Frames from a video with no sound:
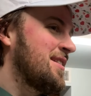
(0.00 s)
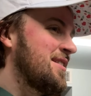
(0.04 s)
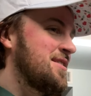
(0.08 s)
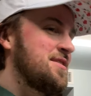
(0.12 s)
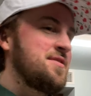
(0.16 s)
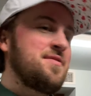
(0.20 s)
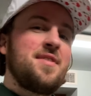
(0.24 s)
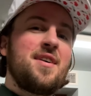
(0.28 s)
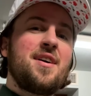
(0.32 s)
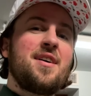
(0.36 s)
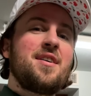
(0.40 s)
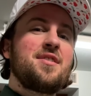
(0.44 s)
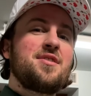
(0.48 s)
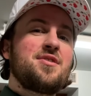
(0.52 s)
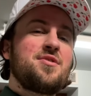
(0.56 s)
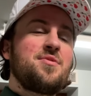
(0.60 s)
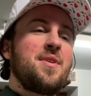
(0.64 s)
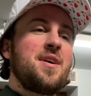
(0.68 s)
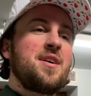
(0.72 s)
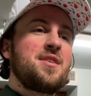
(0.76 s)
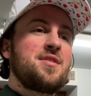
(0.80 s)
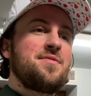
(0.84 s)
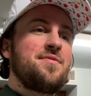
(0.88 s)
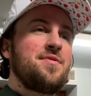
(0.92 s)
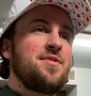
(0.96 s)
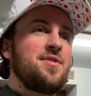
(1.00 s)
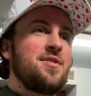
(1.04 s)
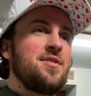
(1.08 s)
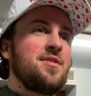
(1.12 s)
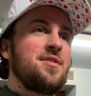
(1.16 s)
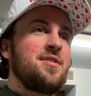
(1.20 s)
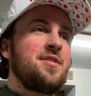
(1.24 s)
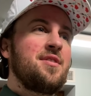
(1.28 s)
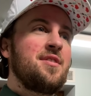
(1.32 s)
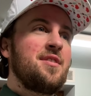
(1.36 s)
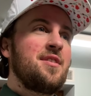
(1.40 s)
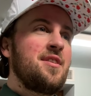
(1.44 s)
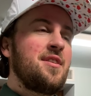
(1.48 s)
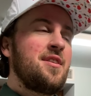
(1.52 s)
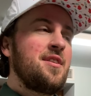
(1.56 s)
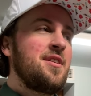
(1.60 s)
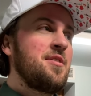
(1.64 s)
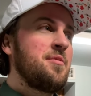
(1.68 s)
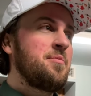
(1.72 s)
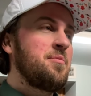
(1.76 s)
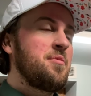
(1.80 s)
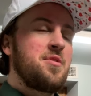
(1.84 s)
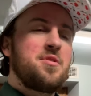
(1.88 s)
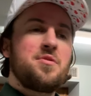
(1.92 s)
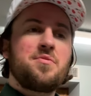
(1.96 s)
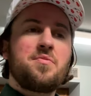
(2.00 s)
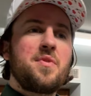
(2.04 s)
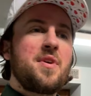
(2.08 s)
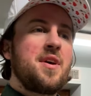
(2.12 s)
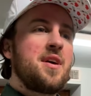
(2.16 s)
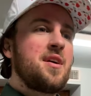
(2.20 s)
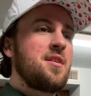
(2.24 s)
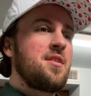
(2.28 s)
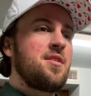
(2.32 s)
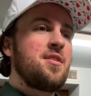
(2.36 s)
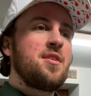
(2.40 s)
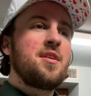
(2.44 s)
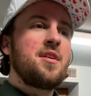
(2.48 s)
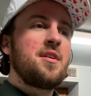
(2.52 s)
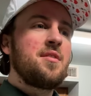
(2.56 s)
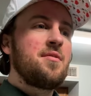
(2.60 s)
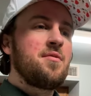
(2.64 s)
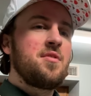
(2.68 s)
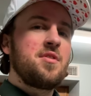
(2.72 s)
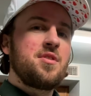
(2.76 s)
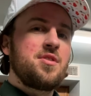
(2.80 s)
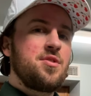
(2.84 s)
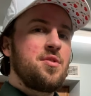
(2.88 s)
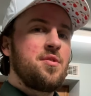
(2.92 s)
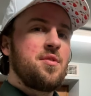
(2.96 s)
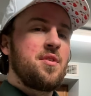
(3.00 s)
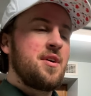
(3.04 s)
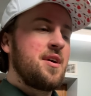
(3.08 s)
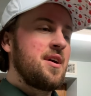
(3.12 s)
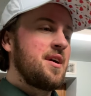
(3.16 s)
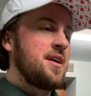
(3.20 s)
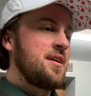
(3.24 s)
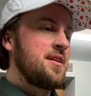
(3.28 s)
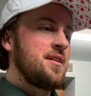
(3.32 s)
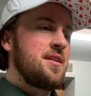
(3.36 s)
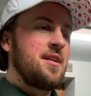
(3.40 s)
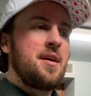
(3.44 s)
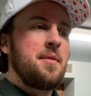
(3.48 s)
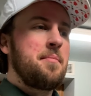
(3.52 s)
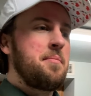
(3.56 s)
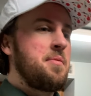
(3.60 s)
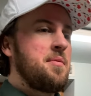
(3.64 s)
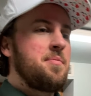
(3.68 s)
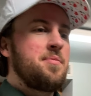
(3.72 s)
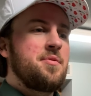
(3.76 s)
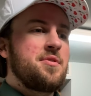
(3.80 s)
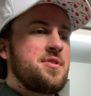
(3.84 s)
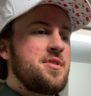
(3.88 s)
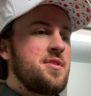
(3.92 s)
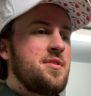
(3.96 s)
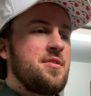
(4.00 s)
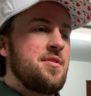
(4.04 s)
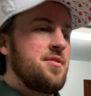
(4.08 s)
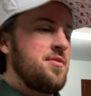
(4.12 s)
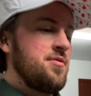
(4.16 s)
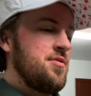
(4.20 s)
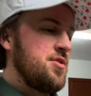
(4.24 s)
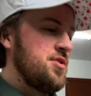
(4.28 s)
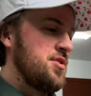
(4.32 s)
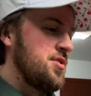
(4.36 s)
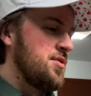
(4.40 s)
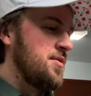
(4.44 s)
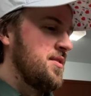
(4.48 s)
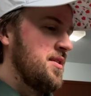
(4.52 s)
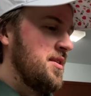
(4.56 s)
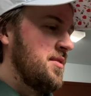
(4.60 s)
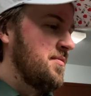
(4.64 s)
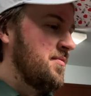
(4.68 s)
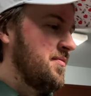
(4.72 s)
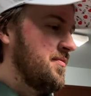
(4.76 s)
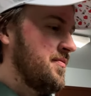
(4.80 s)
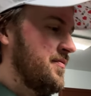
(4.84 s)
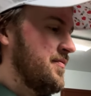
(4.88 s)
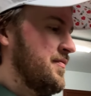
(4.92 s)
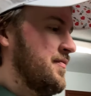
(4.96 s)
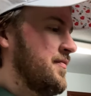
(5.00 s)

It's very stressful. Because we get good inventory in, and people still don't show up.